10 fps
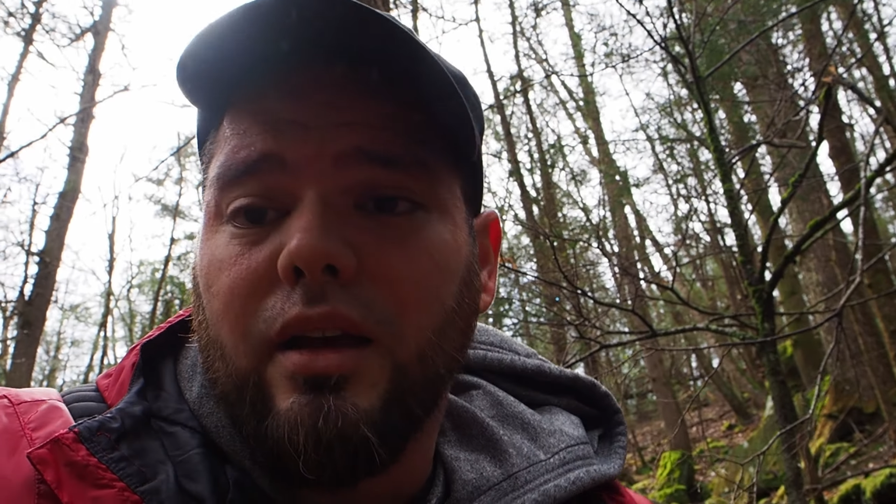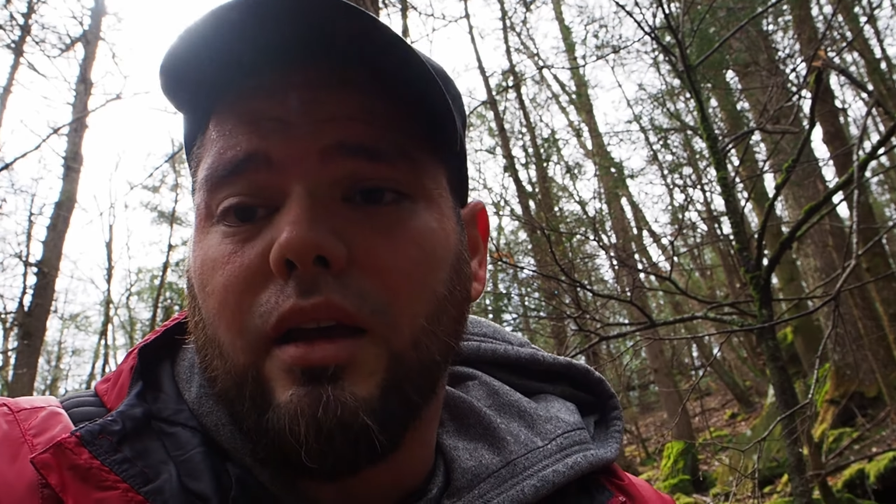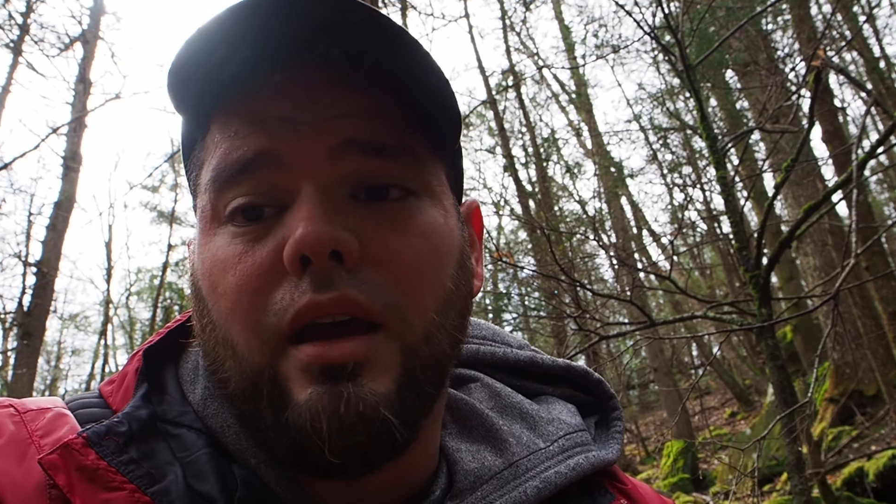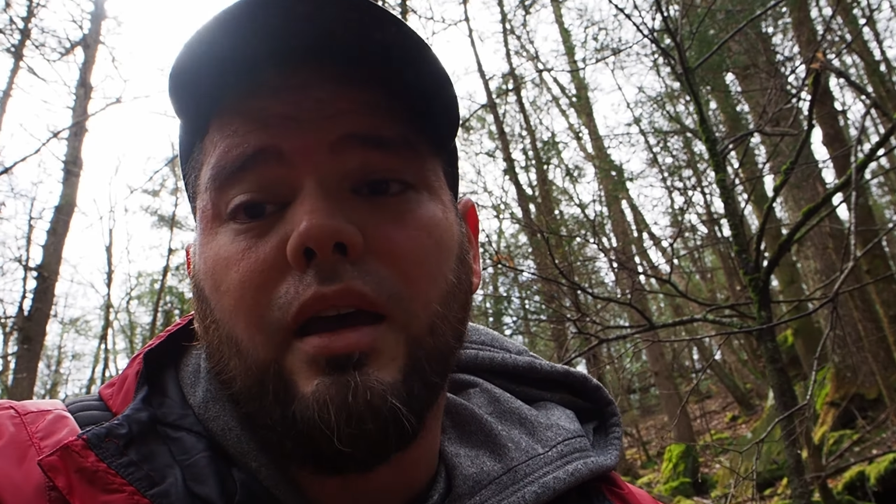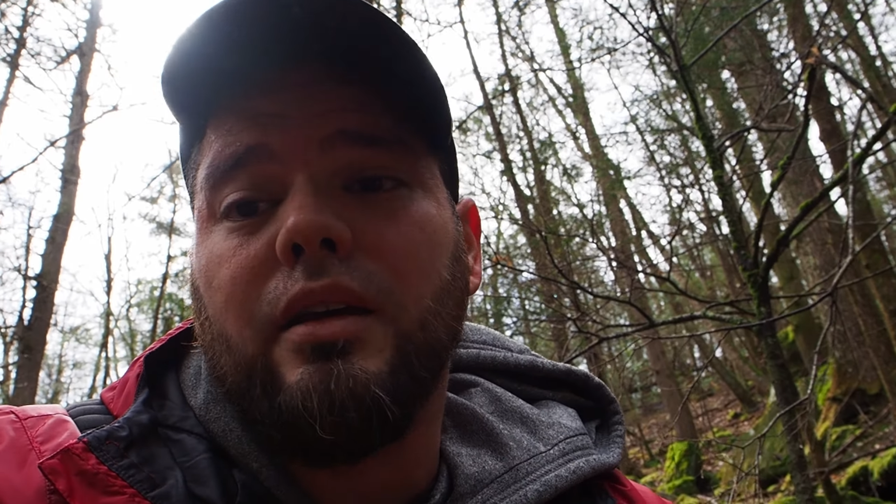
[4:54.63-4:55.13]

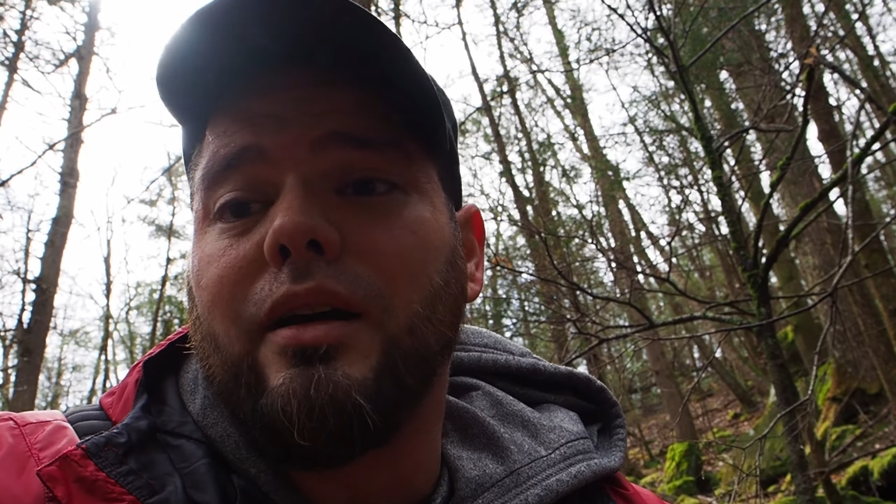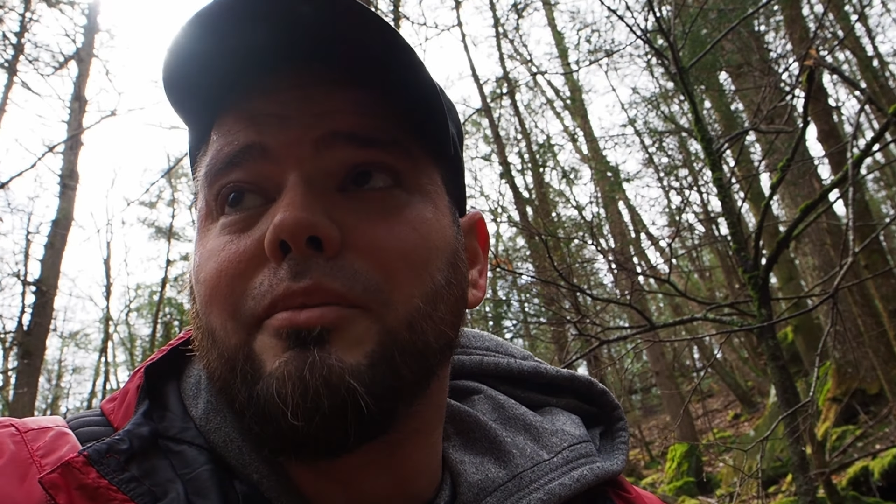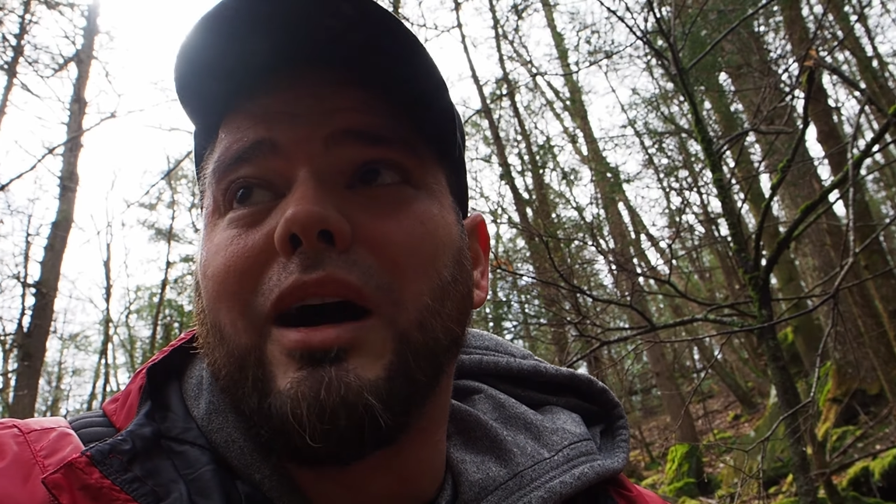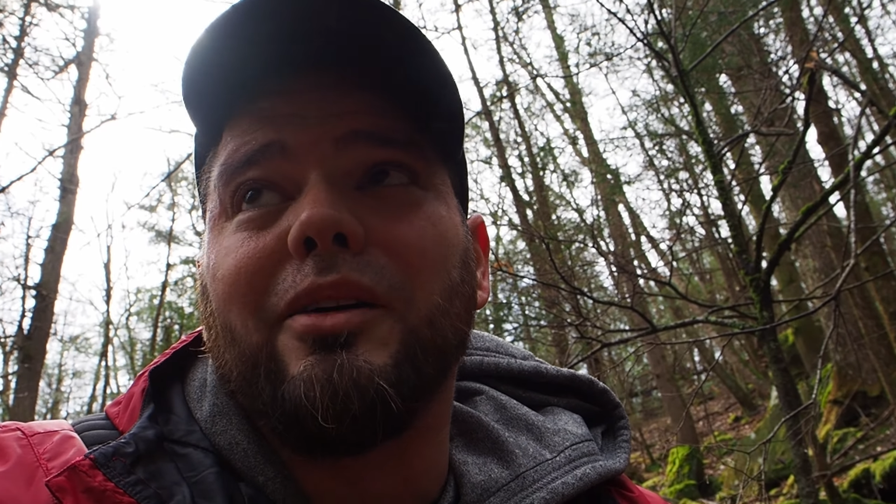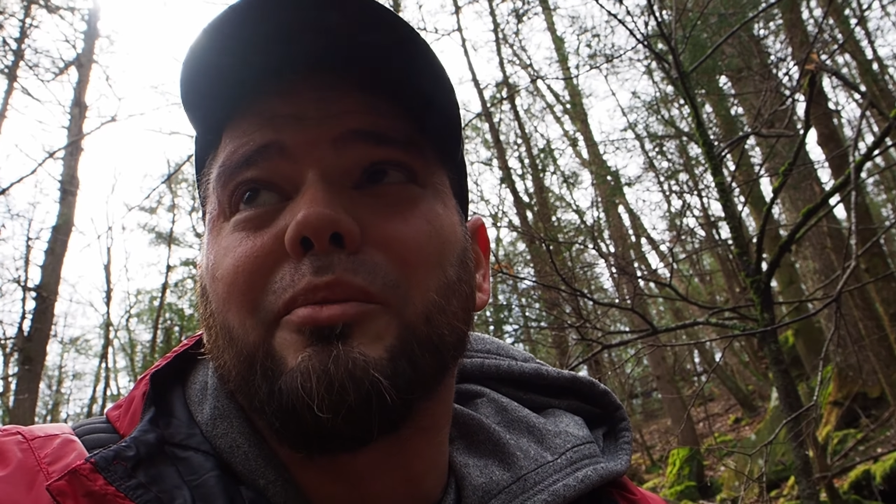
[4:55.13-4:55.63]
and
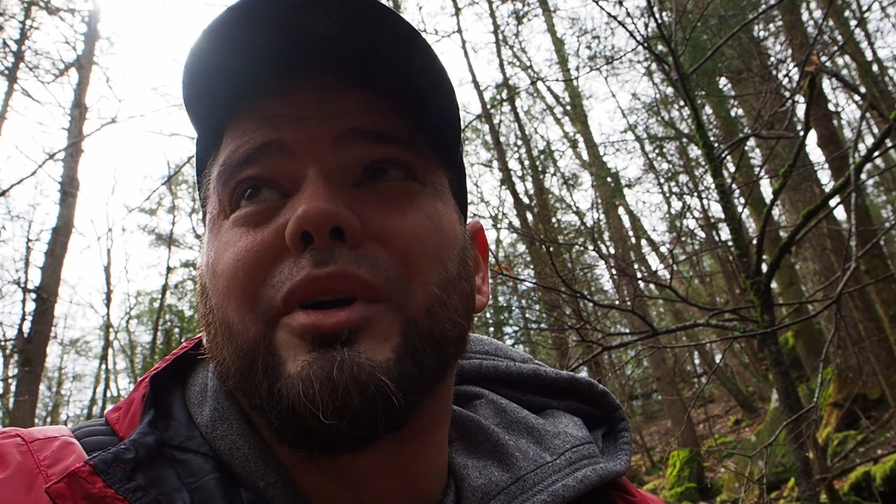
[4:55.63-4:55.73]
I'm out of